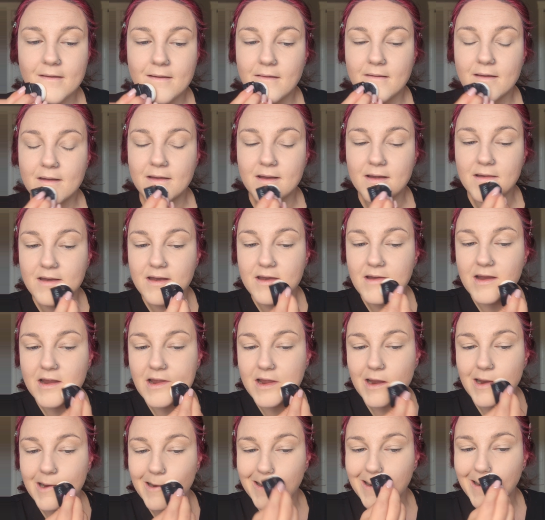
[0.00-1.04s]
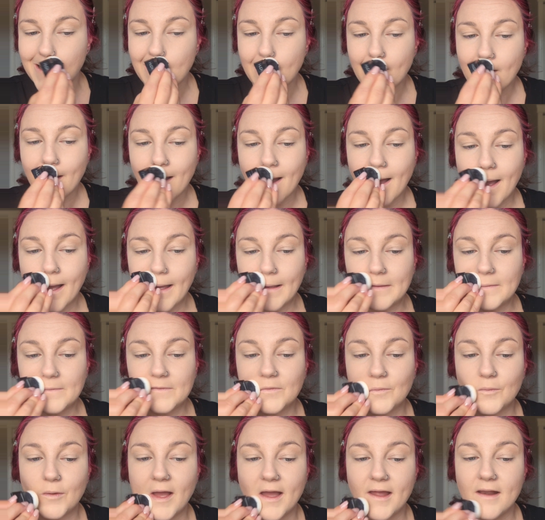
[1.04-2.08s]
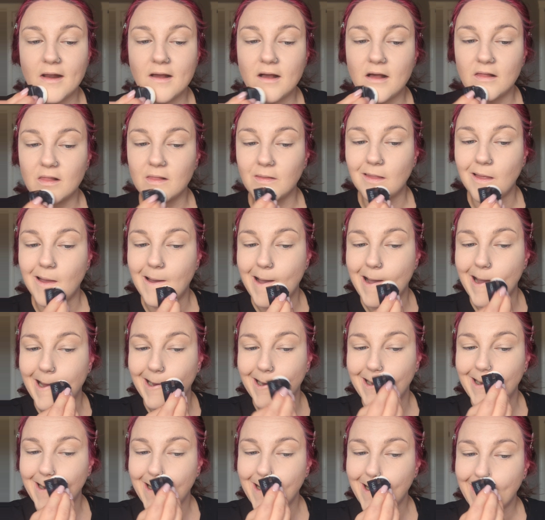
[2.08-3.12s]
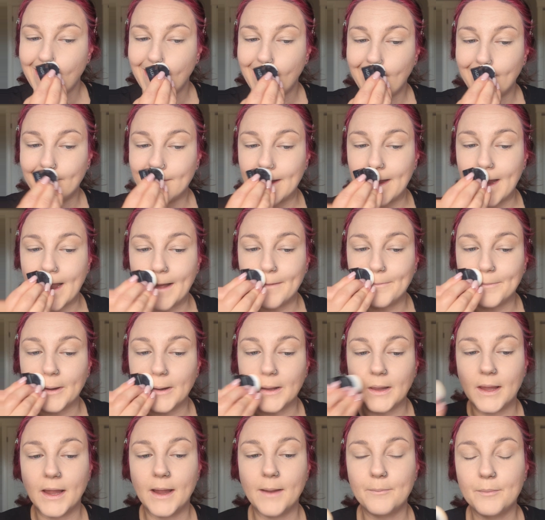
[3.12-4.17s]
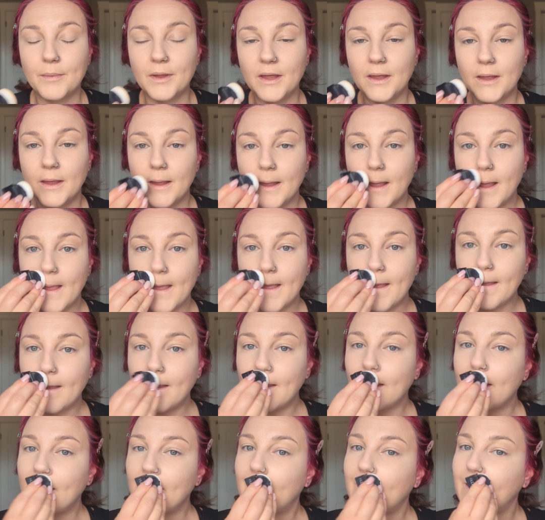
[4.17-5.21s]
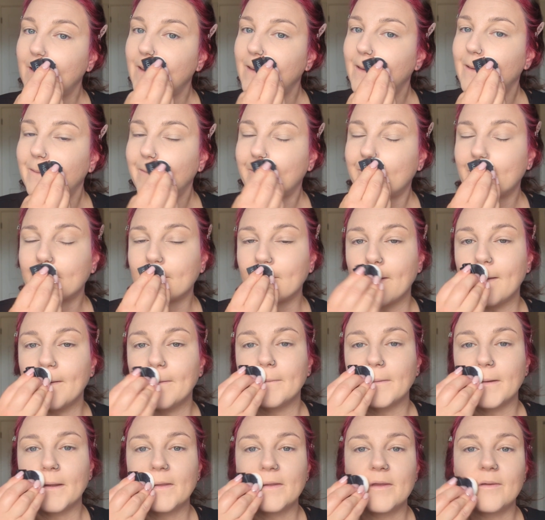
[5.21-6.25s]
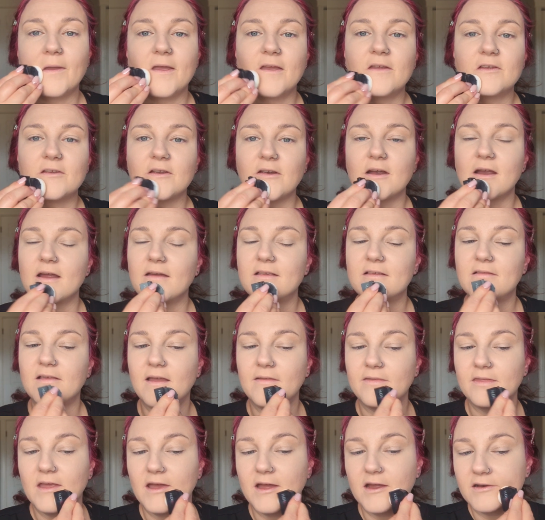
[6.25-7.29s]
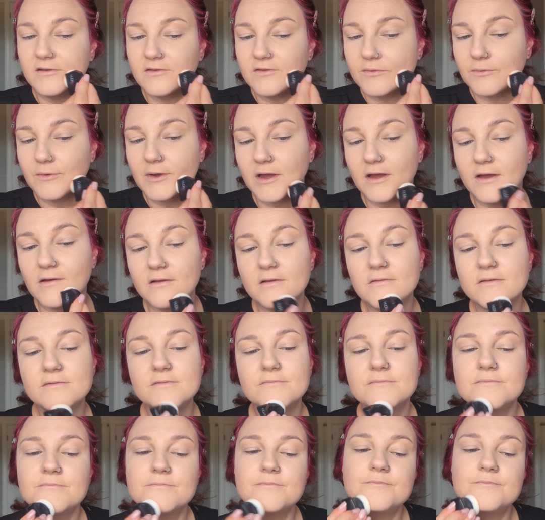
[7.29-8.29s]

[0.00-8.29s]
At my chin. I sweat a lot on my upper lip. So I really make sure I set that as well.